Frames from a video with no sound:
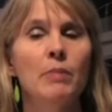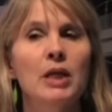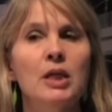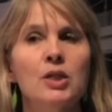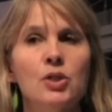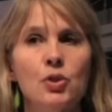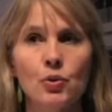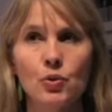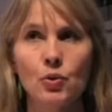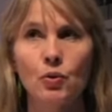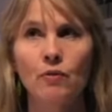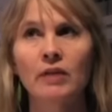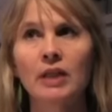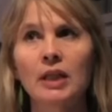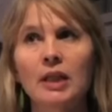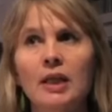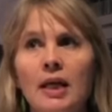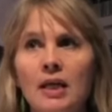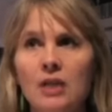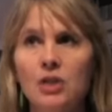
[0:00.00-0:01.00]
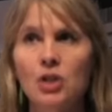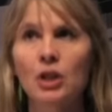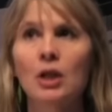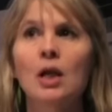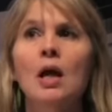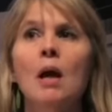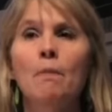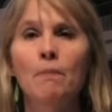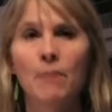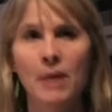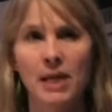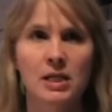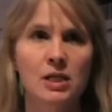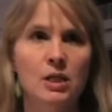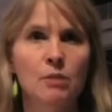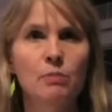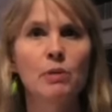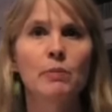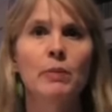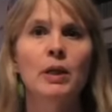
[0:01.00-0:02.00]
because they're sort of engaging
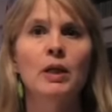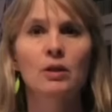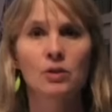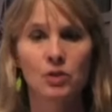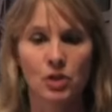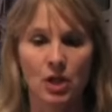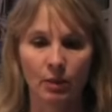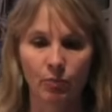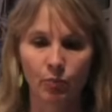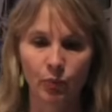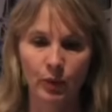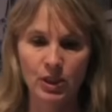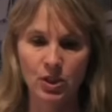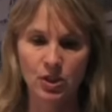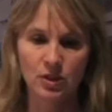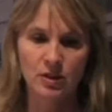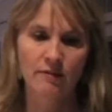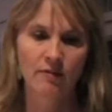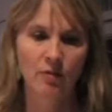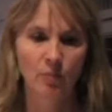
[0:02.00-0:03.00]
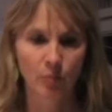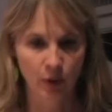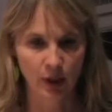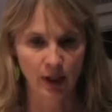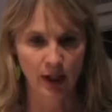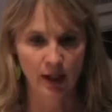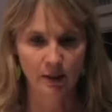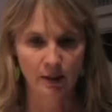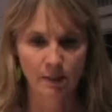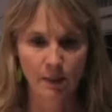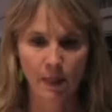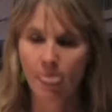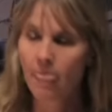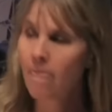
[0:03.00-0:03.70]
pantomimic-type regions of the brain.